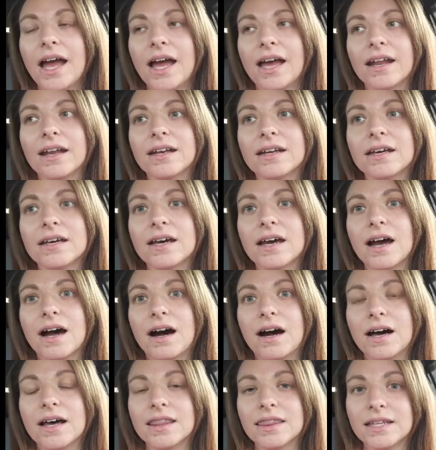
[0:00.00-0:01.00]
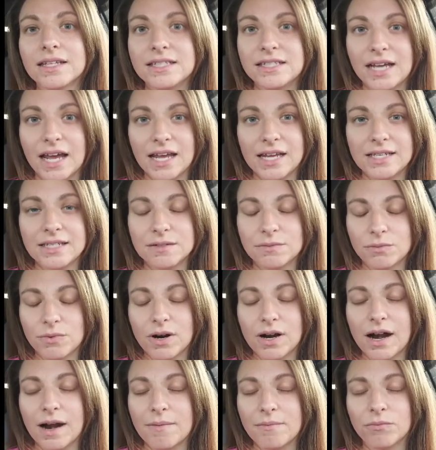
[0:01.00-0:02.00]
And on the days
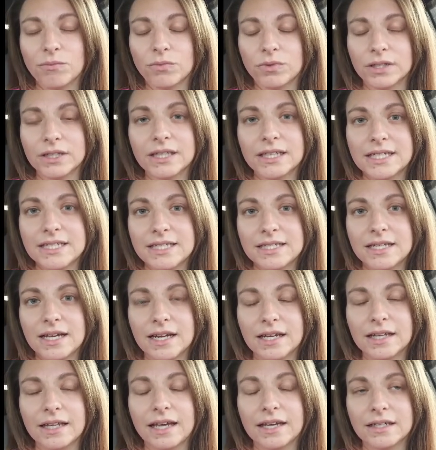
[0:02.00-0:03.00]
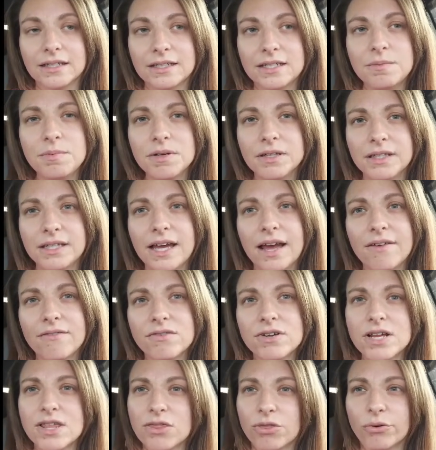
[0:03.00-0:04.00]
where I'm really sick, like typically
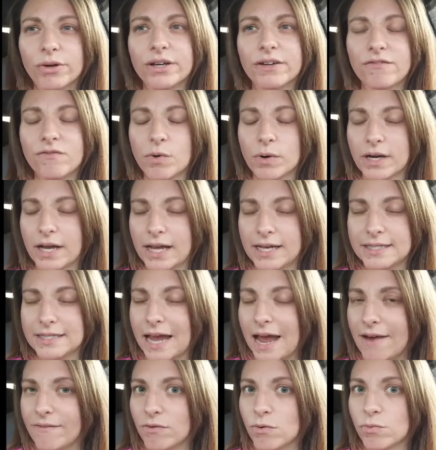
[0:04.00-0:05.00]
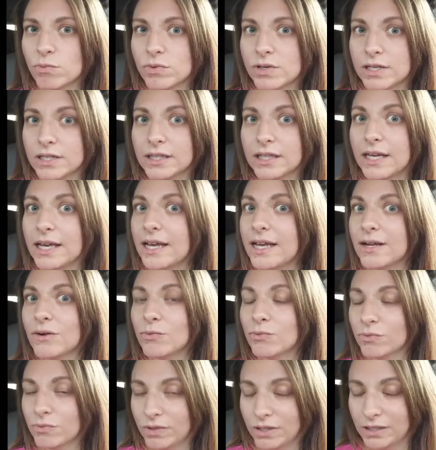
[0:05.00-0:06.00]
every three to four days, I have a really,
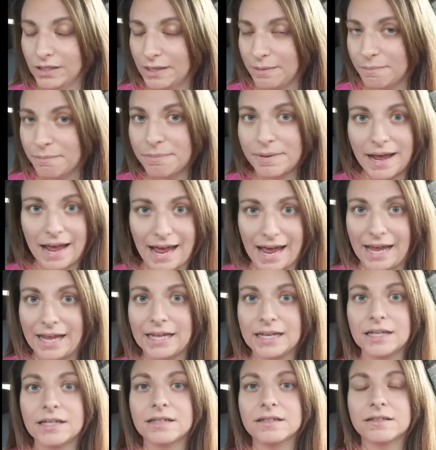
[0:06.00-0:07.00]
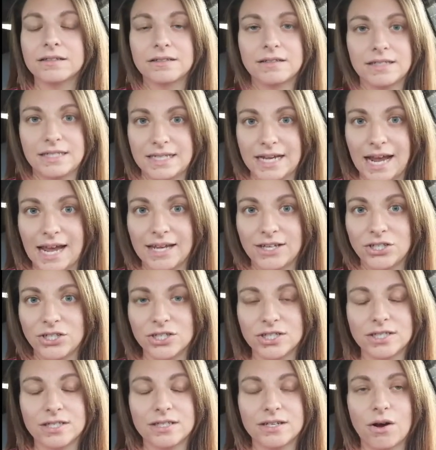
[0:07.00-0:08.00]
really bad day,
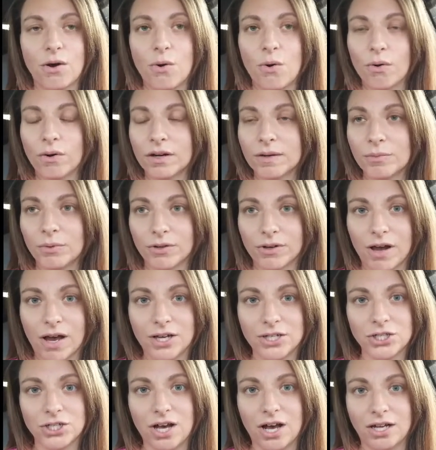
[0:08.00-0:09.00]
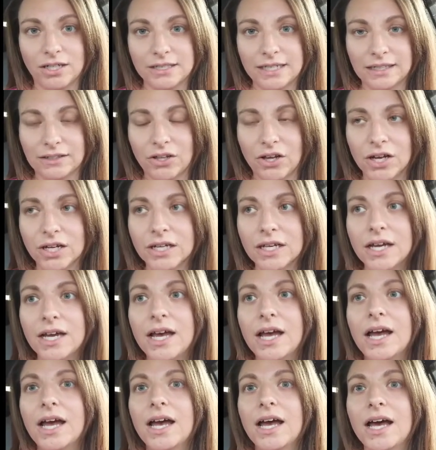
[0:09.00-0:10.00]
just horrible nausea all day long.
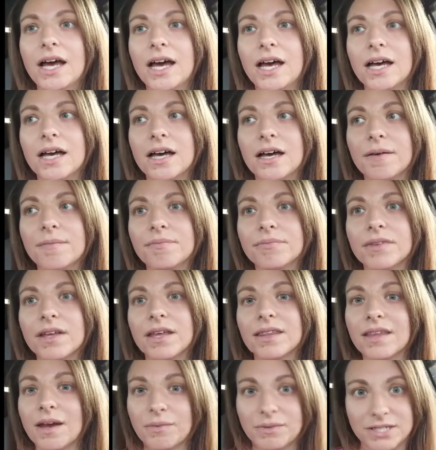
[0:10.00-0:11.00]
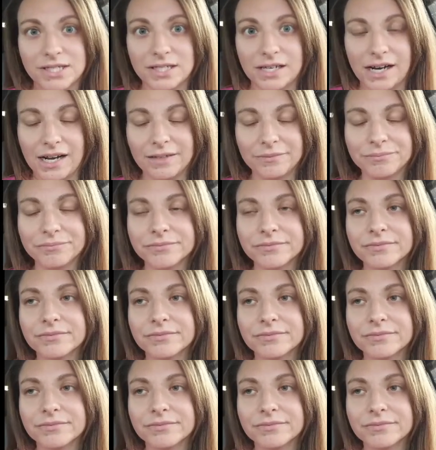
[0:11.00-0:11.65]
Um, that was today.